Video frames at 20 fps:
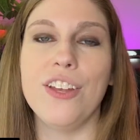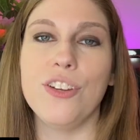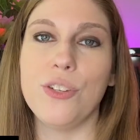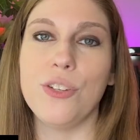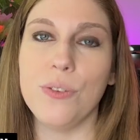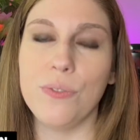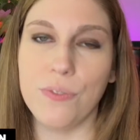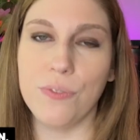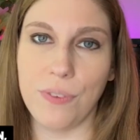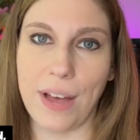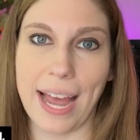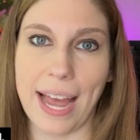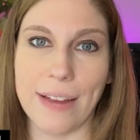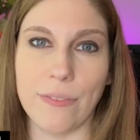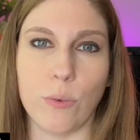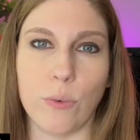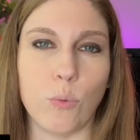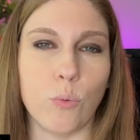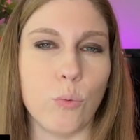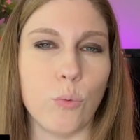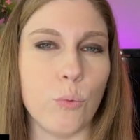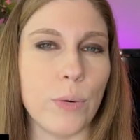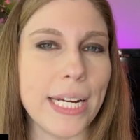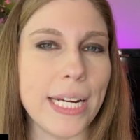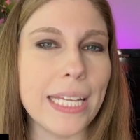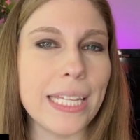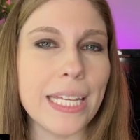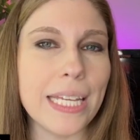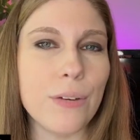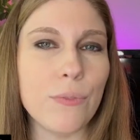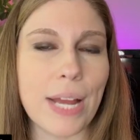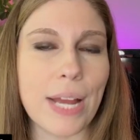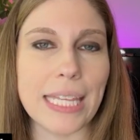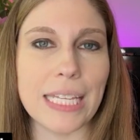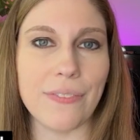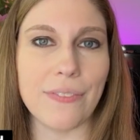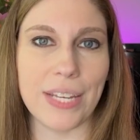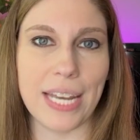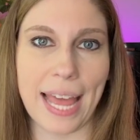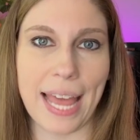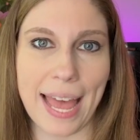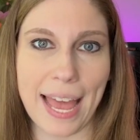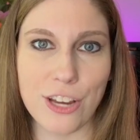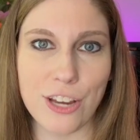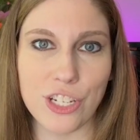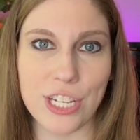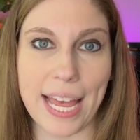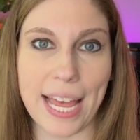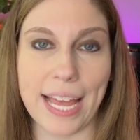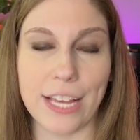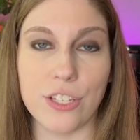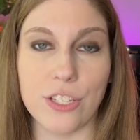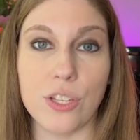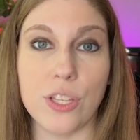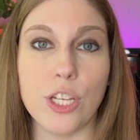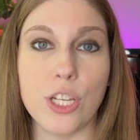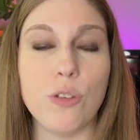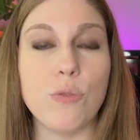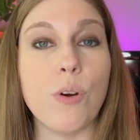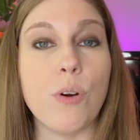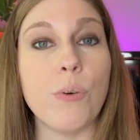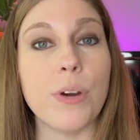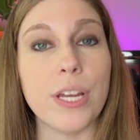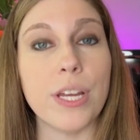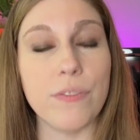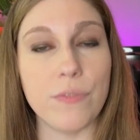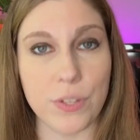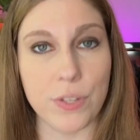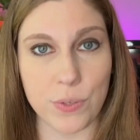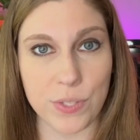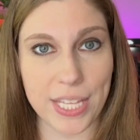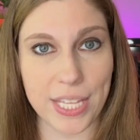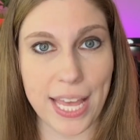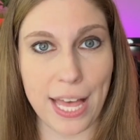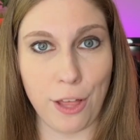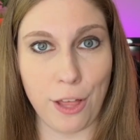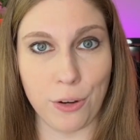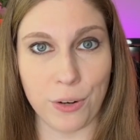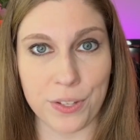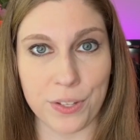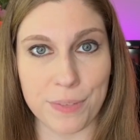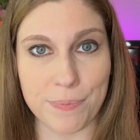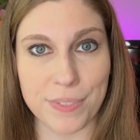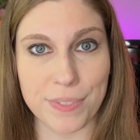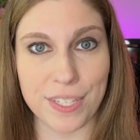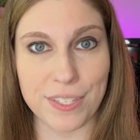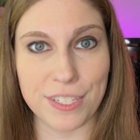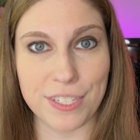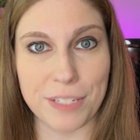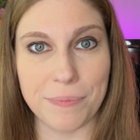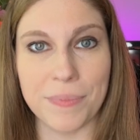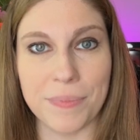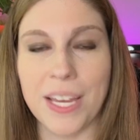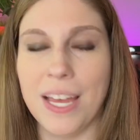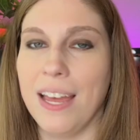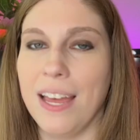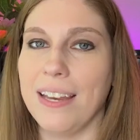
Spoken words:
to 5 really relevant hashtags so that you don't confuse the algorithm system.